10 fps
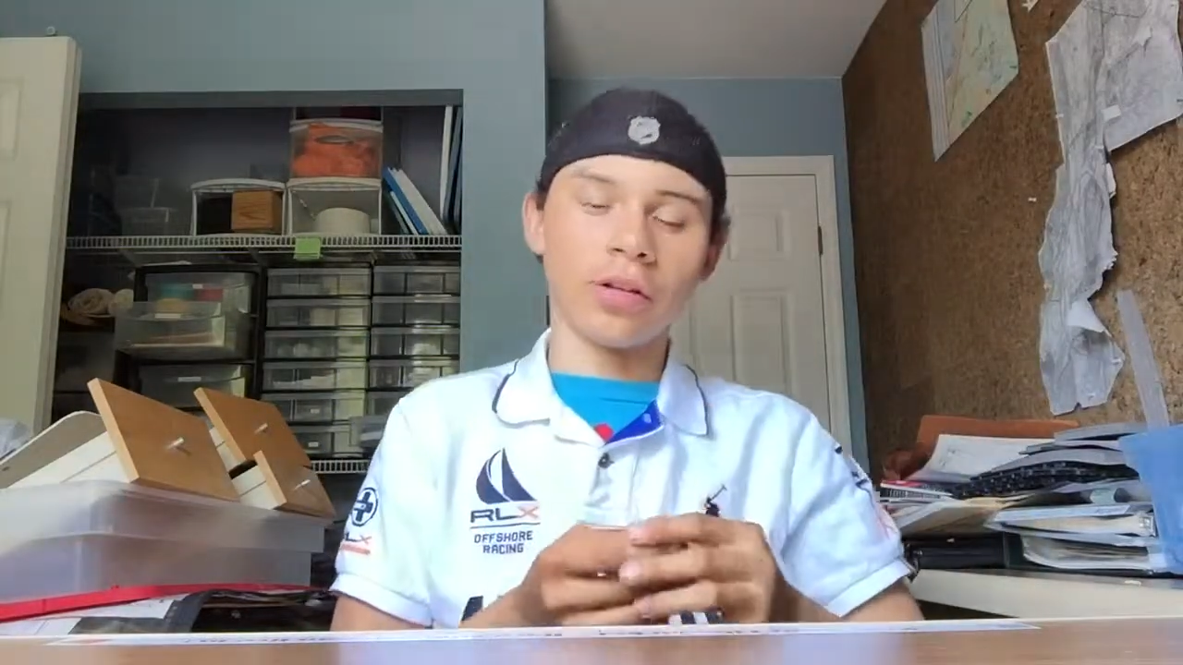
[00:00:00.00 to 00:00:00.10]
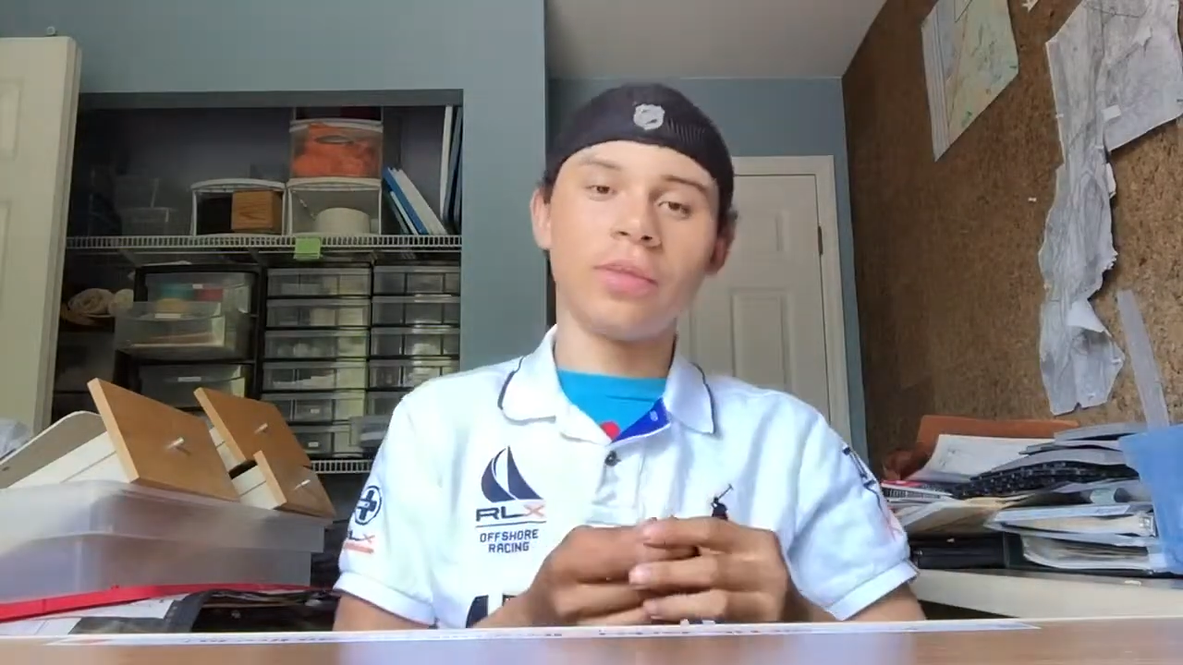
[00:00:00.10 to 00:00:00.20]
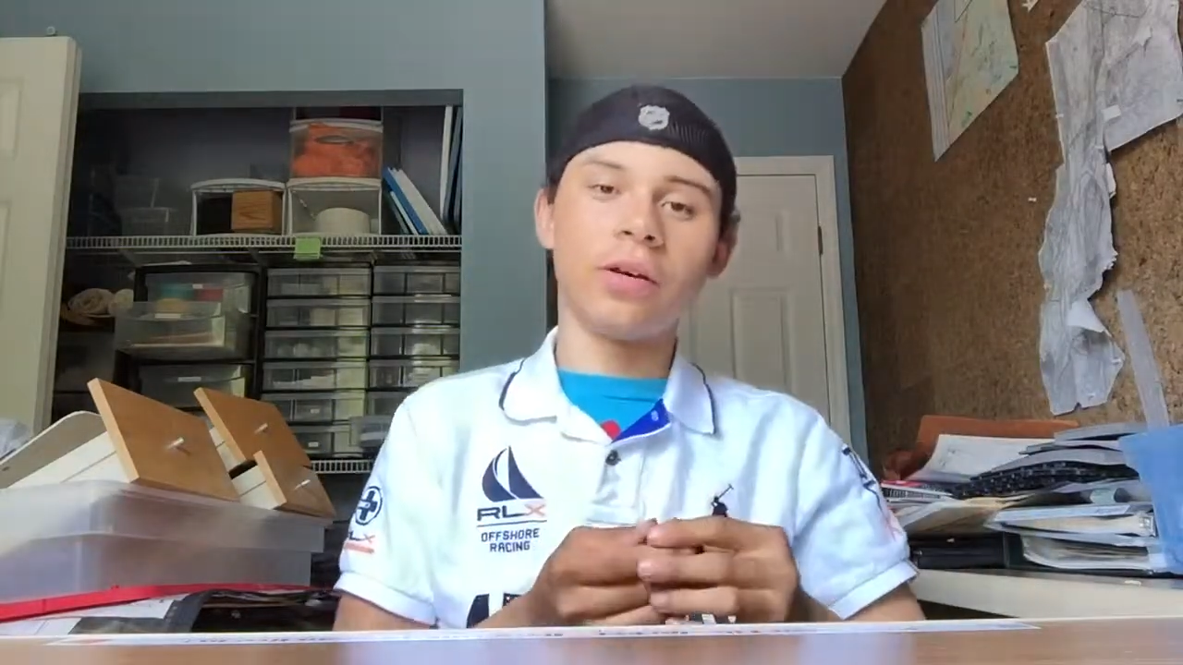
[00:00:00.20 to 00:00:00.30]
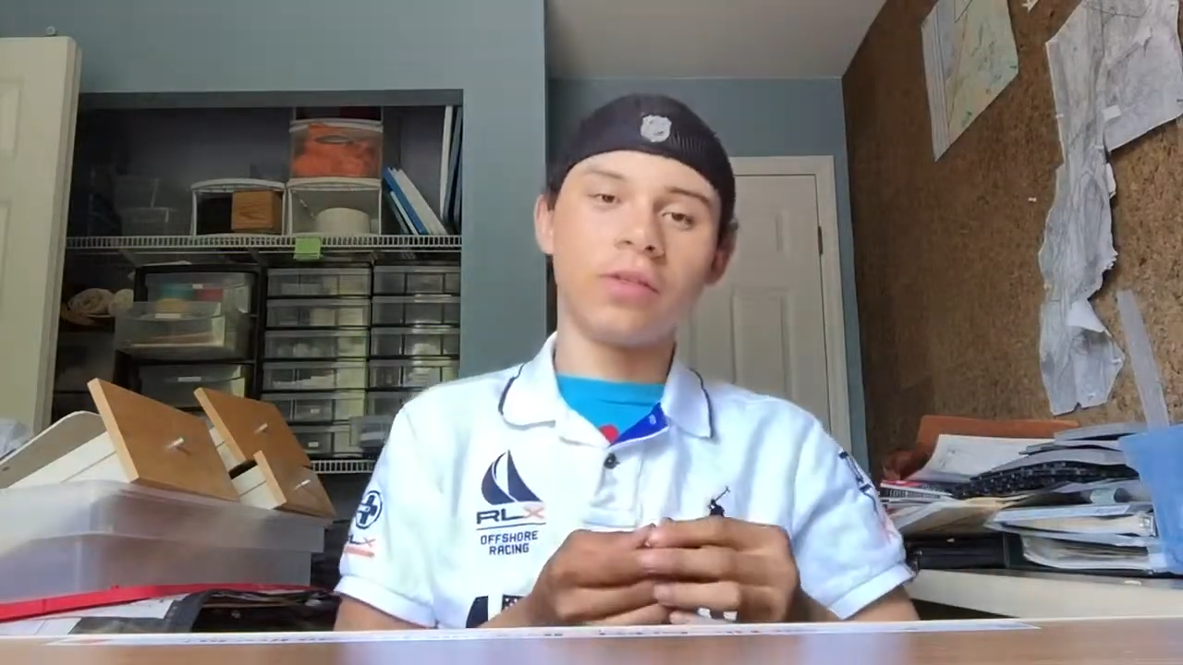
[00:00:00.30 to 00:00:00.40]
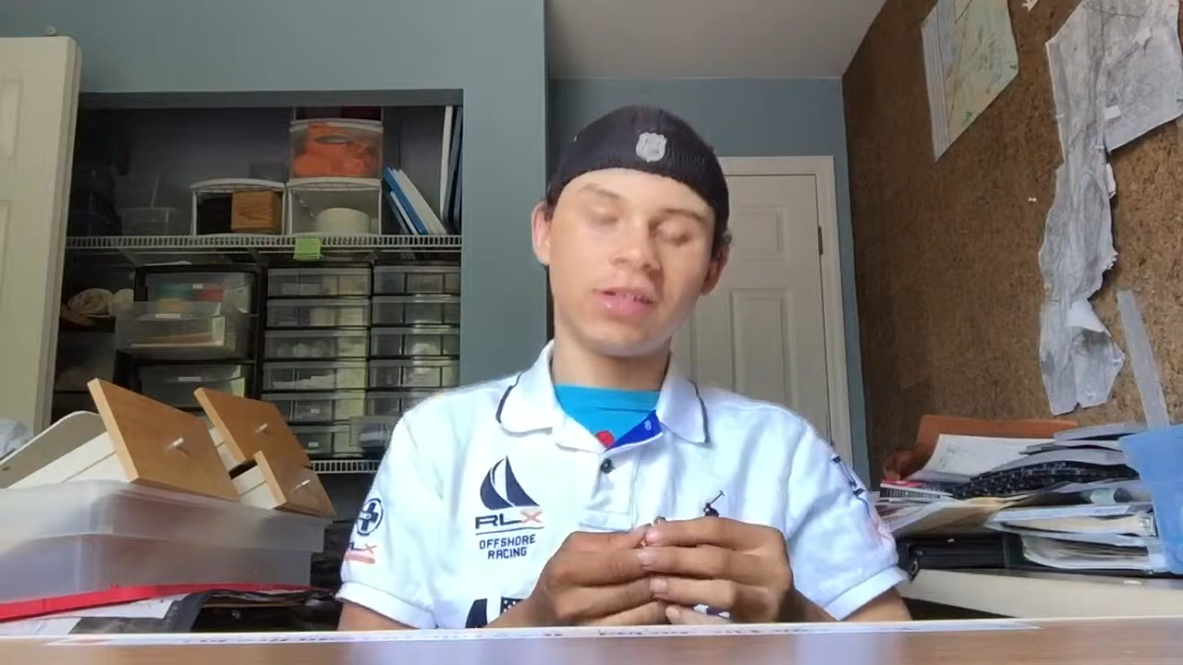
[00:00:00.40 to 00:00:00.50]
you'll
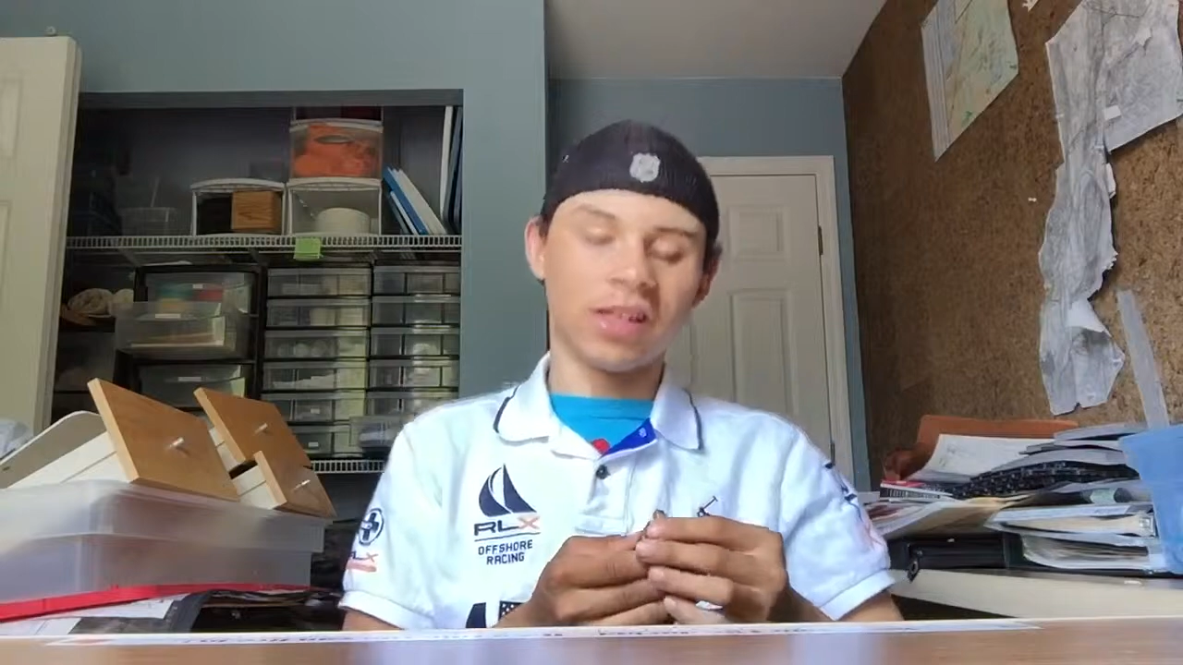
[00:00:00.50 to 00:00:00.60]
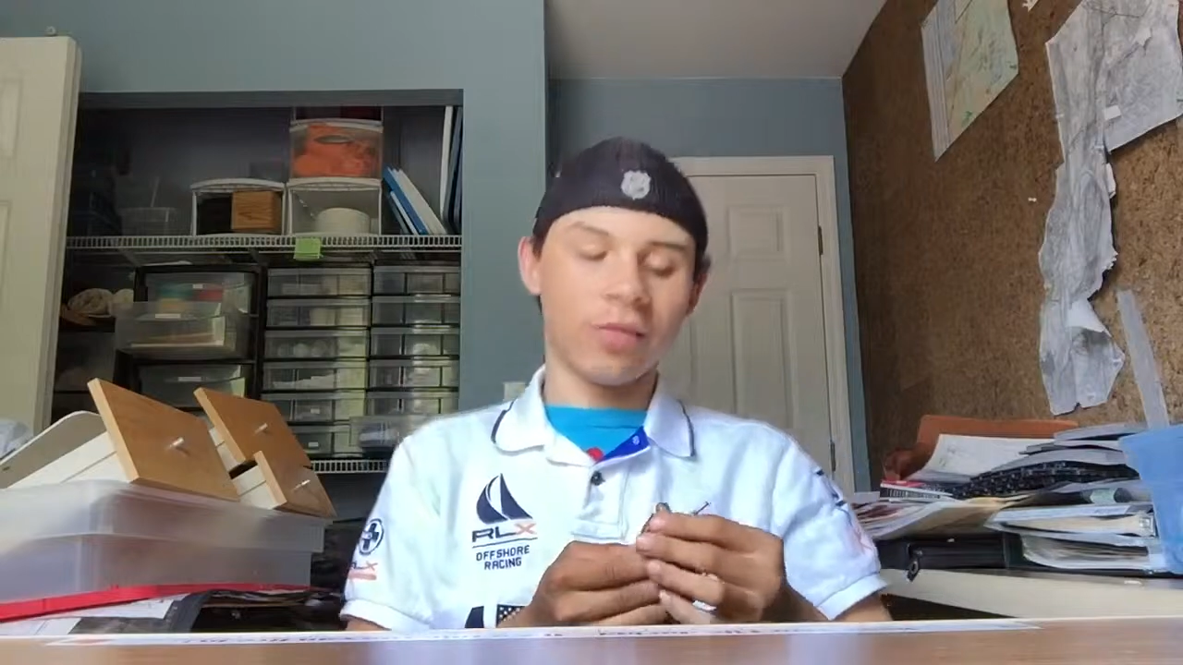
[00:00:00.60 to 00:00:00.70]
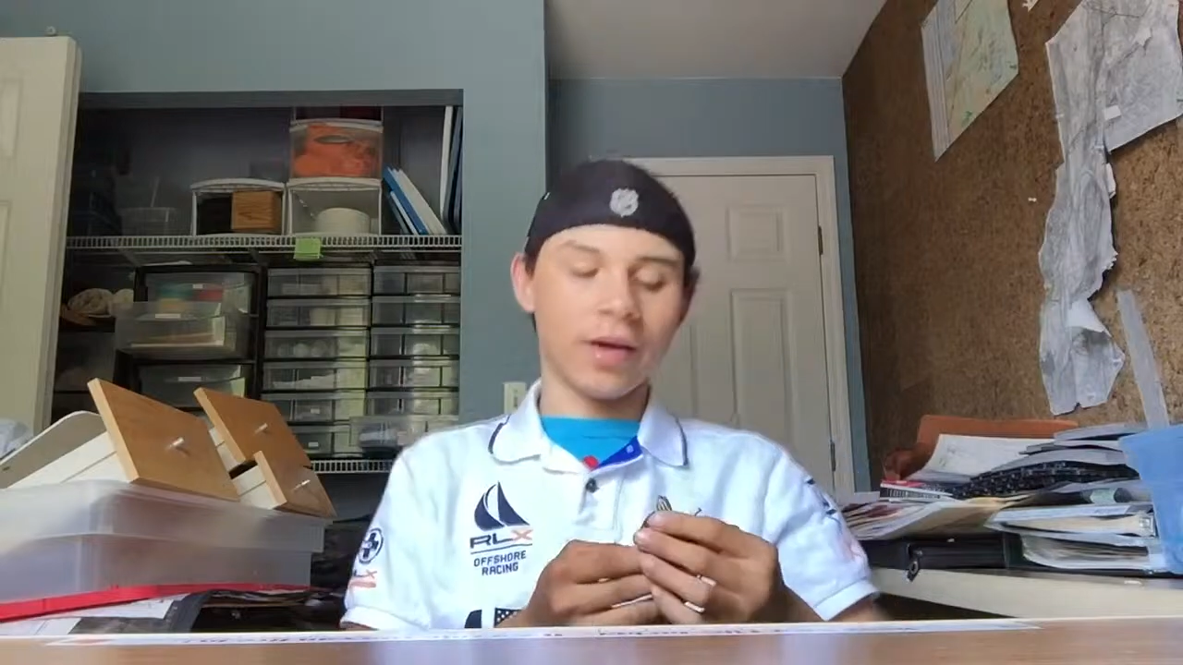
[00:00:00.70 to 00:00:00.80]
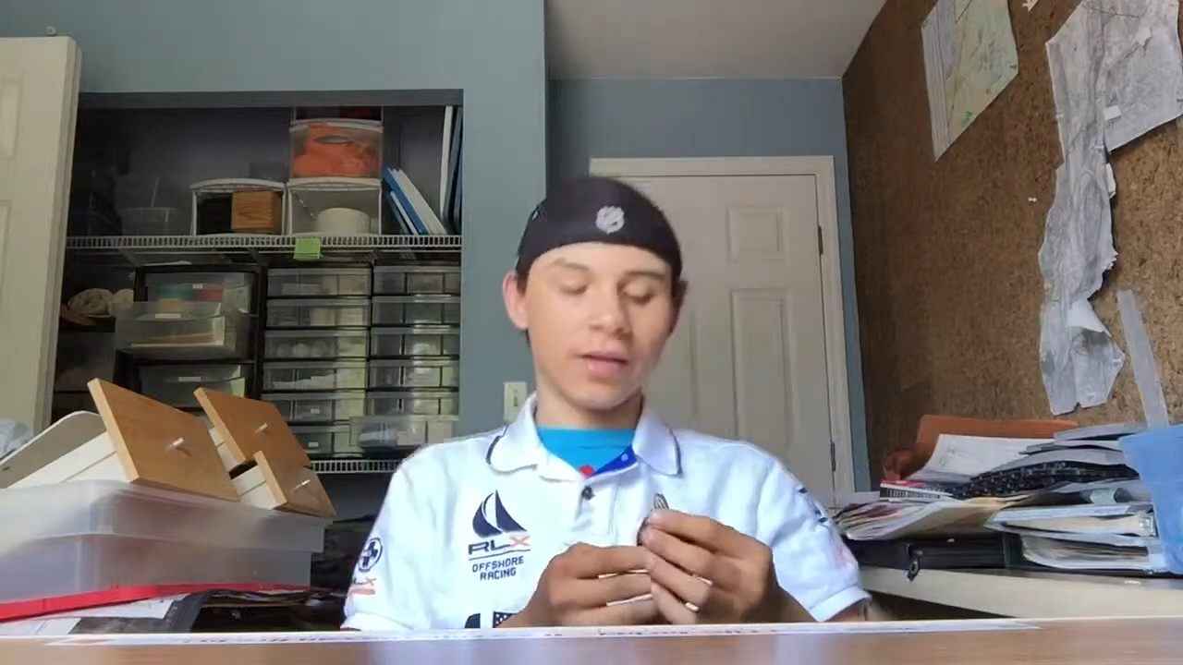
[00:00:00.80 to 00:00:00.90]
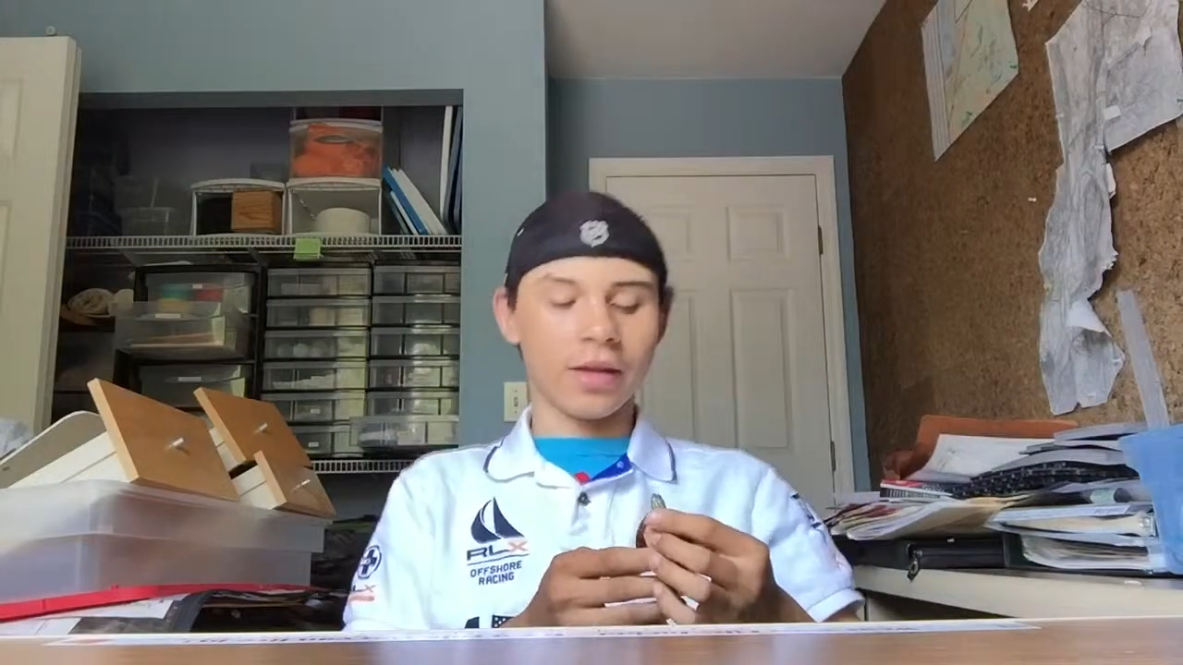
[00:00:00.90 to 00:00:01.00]
be able to tell
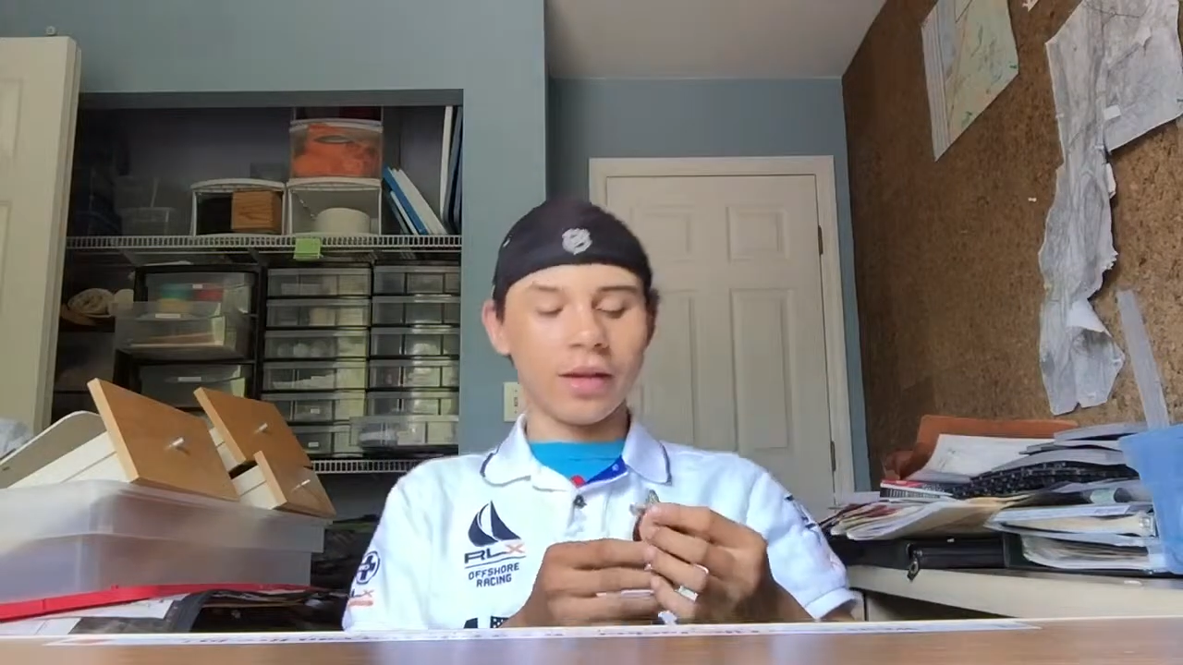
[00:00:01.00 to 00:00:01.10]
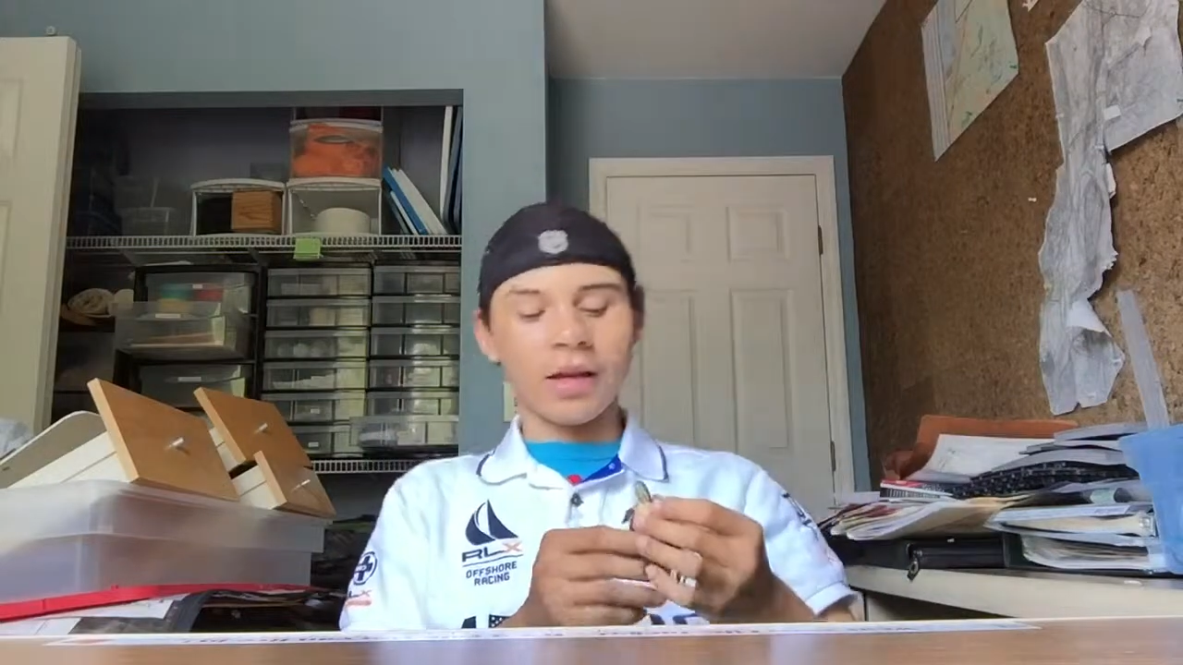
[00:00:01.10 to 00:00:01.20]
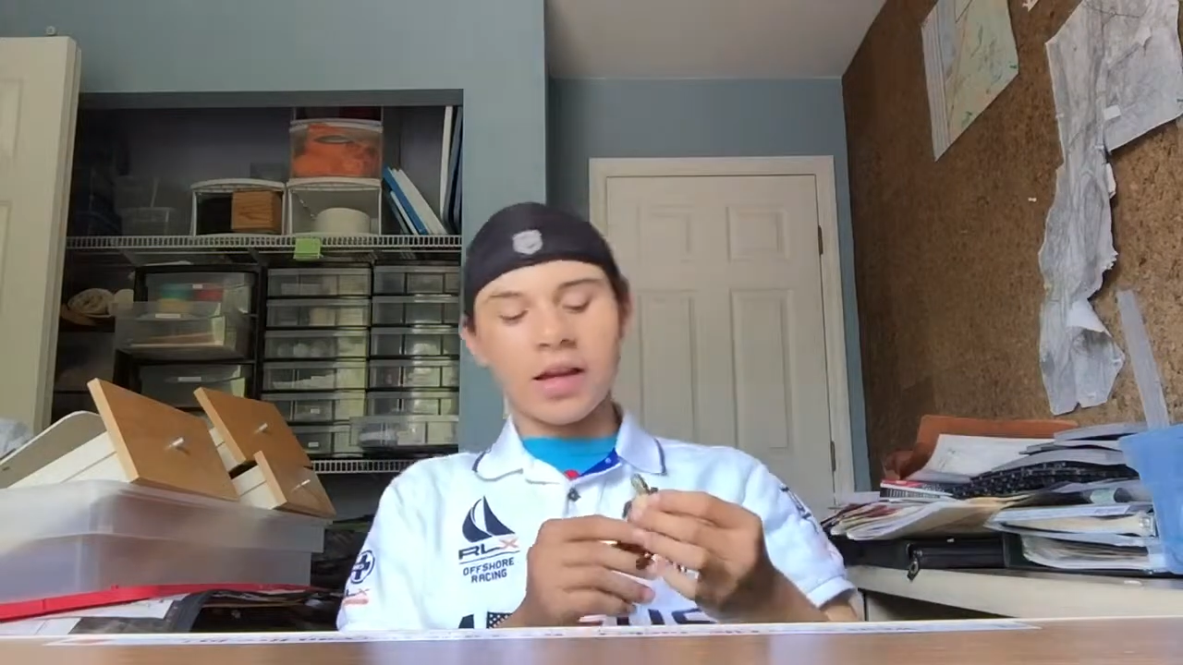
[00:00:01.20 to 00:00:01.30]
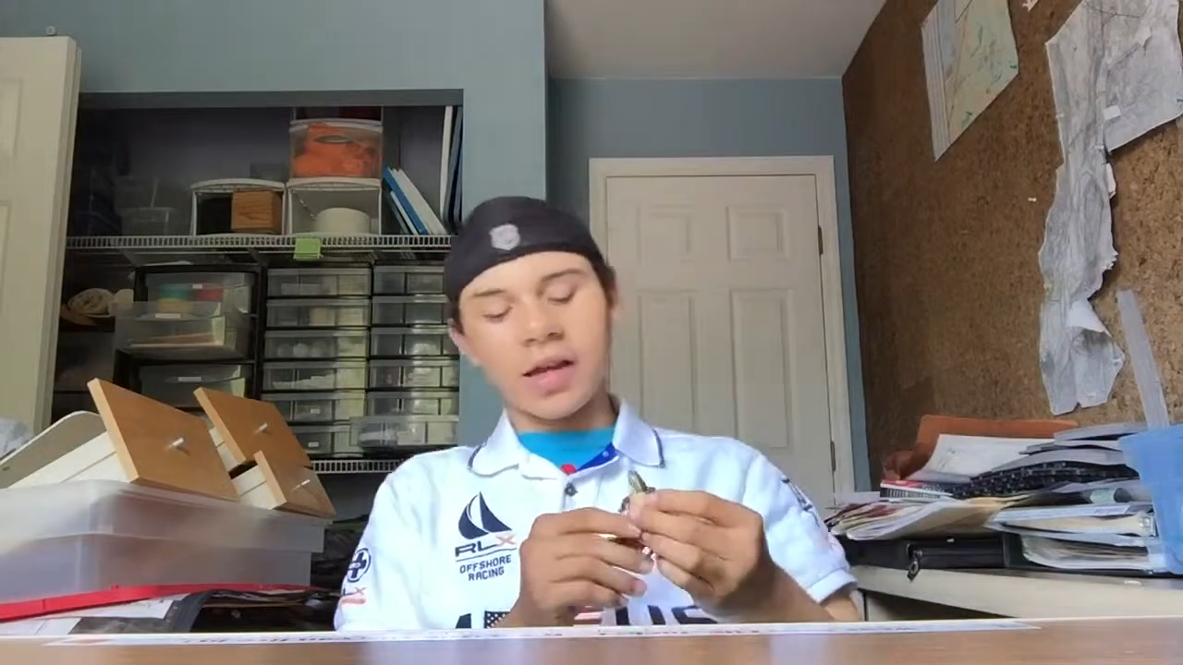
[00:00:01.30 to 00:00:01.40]
by then.